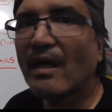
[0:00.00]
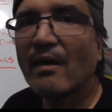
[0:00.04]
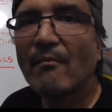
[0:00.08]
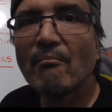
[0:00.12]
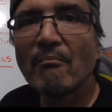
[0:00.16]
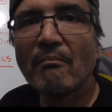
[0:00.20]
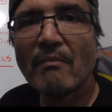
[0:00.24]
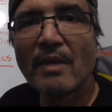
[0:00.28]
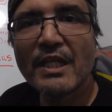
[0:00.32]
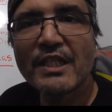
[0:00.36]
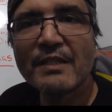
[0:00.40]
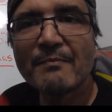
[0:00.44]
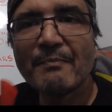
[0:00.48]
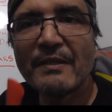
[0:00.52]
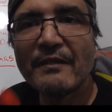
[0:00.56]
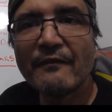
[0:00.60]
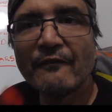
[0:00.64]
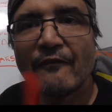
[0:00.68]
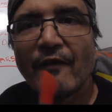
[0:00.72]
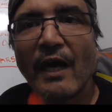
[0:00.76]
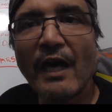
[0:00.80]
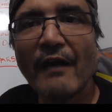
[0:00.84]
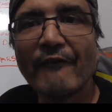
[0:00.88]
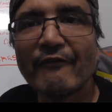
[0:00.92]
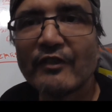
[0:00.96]
must be
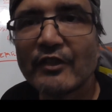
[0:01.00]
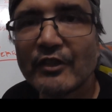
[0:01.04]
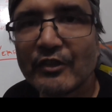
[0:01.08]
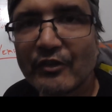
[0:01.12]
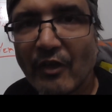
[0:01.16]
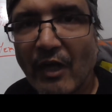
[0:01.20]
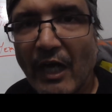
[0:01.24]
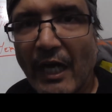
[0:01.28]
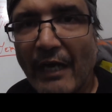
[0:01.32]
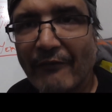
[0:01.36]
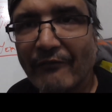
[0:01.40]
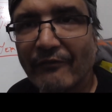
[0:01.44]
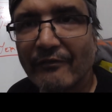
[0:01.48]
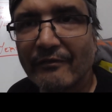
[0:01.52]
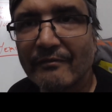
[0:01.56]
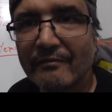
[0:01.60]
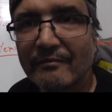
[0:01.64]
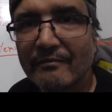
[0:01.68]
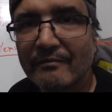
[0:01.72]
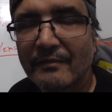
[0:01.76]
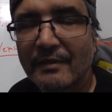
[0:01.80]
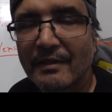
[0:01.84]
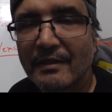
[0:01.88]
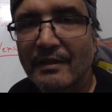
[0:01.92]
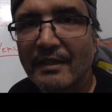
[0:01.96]
five to drive.
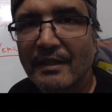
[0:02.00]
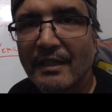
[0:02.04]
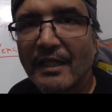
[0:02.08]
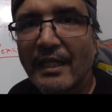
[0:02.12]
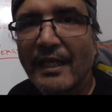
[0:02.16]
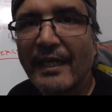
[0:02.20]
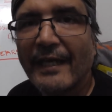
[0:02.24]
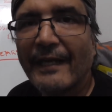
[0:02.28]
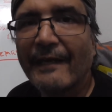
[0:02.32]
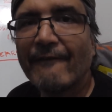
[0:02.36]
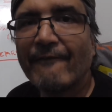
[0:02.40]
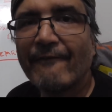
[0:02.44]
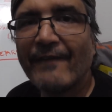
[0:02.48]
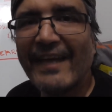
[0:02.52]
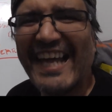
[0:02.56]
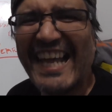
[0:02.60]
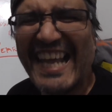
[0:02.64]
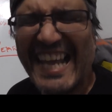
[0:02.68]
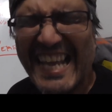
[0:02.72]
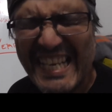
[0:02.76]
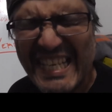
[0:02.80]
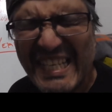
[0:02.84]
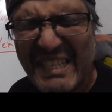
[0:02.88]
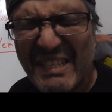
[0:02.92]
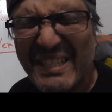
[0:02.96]
If
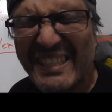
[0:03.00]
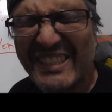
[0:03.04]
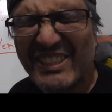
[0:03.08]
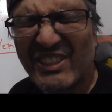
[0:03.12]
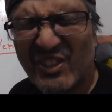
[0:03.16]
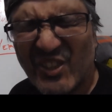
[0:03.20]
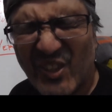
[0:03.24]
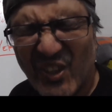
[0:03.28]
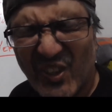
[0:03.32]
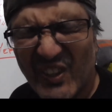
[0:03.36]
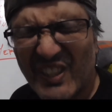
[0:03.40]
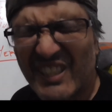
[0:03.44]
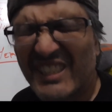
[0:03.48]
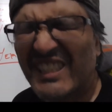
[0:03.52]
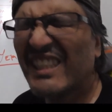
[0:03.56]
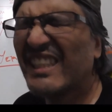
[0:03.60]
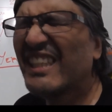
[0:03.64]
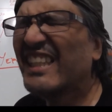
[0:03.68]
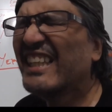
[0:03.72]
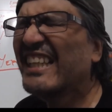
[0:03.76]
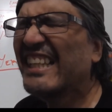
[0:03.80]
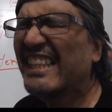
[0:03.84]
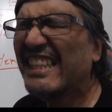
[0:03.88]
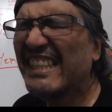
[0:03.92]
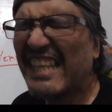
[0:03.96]
any
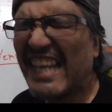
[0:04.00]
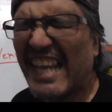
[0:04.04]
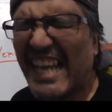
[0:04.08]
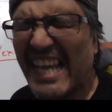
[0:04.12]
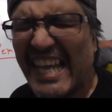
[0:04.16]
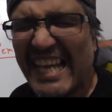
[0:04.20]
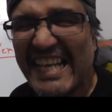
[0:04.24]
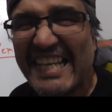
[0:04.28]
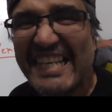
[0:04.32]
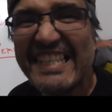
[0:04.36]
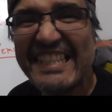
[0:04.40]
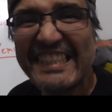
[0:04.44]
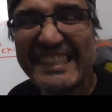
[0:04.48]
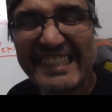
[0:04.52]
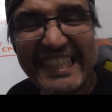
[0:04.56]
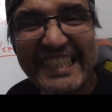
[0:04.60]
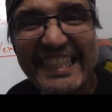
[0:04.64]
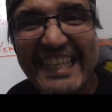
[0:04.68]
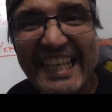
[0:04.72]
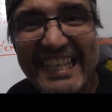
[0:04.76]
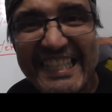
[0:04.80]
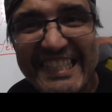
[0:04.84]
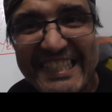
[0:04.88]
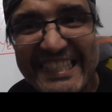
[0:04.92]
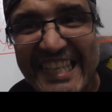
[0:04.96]
doctor any
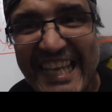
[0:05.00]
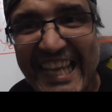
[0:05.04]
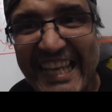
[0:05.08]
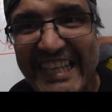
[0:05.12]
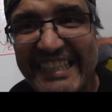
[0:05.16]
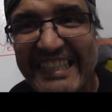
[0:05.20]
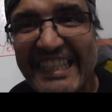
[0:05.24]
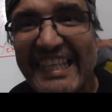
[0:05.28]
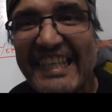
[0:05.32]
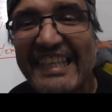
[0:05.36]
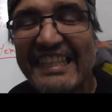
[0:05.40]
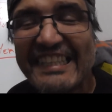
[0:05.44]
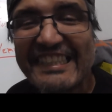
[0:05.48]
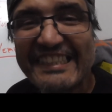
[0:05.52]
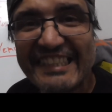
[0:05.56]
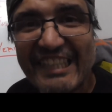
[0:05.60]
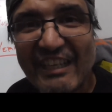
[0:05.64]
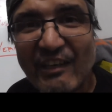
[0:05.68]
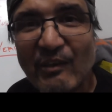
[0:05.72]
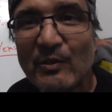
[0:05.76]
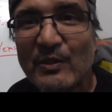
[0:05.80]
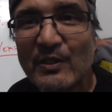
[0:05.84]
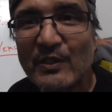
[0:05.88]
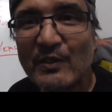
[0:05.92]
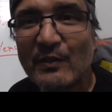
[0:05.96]
DSN
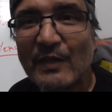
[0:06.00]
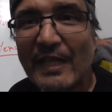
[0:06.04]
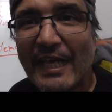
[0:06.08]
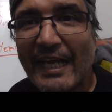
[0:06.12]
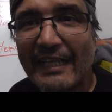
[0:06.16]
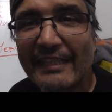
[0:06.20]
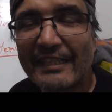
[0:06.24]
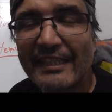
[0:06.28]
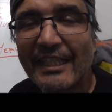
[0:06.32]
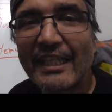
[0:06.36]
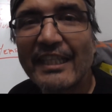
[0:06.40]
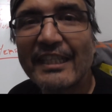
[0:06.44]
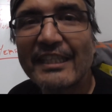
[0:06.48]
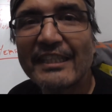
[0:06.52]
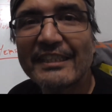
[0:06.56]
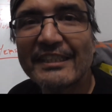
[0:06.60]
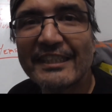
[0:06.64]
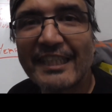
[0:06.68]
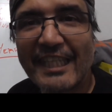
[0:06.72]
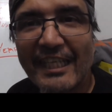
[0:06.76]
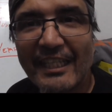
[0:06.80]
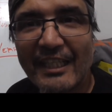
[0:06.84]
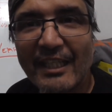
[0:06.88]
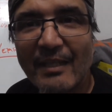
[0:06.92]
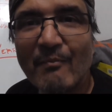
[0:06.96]
tells you that,
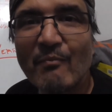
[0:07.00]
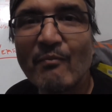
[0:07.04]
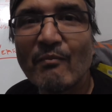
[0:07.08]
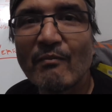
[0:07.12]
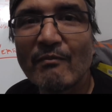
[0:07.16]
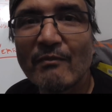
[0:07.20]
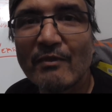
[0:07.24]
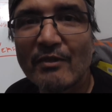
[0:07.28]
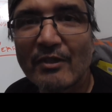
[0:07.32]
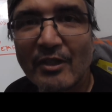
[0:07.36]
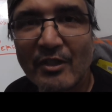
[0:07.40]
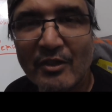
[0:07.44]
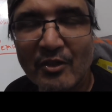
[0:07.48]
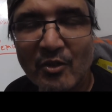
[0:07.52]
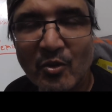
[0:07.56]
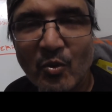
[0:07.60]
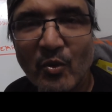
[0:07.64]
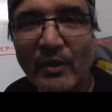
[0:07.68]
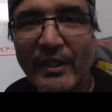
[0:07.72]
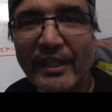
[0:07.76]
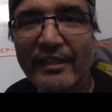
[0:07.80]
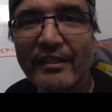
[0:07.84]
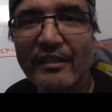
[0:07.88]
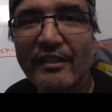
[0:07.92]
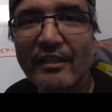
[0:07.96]
tell them they're
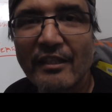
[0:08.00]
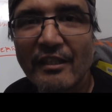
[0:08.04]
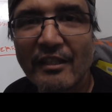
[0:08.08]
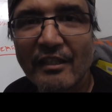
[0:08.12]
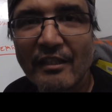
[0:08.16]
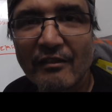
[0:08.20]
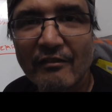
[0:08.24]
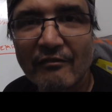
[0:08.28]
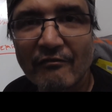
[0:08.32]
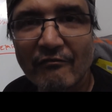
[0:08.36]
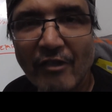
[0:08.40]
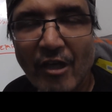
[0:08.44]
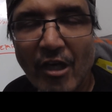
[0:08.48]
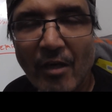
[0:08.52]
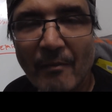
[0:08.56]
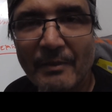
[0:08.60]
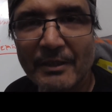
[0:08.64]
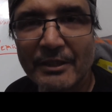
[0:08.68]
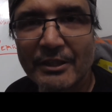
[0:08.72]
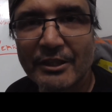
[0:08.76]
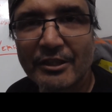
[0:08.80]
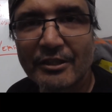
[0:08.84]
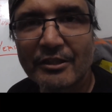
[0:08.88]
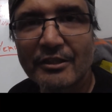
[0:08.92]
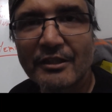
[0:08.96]
talking
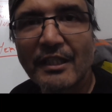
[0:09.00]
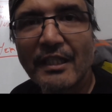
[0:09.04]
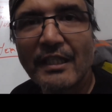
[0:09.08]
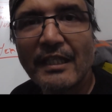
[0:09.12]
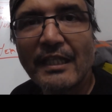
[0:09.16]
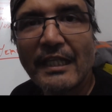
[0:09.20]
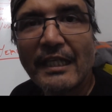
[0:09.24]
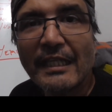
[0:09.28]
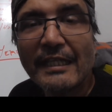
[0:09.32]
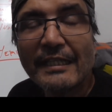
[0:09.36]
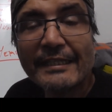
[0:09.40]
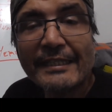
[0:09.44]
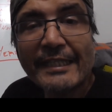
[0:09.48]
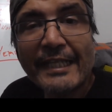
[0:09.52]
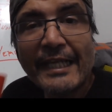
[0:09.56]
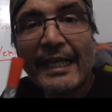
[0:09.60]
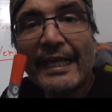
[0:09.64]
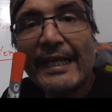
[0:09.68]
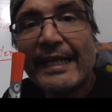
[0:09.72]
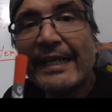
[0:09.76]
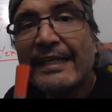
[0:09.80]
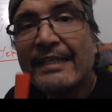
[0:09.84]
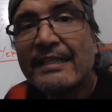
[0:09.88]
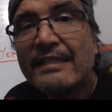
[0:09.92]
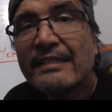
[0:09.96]
rubbish.
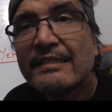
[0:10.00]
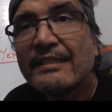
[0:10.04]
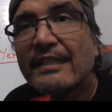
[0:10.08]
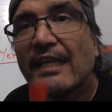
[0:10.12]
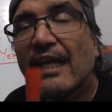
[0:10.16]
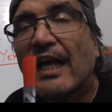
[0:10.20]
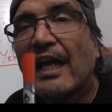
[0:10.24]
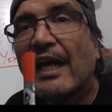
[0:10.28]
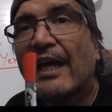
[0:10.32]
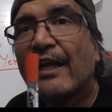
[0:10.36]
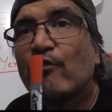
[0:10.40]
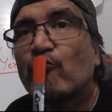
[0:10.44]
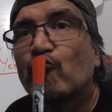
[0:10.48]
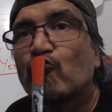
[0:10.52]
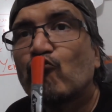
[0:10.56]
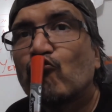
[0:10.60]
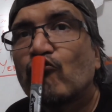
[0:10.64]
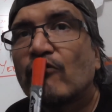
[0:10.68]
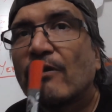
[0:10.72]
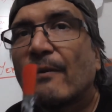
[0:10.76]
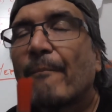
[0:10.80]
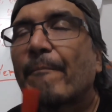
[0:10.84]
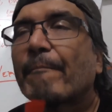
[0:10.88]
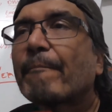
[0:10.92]
There is a, a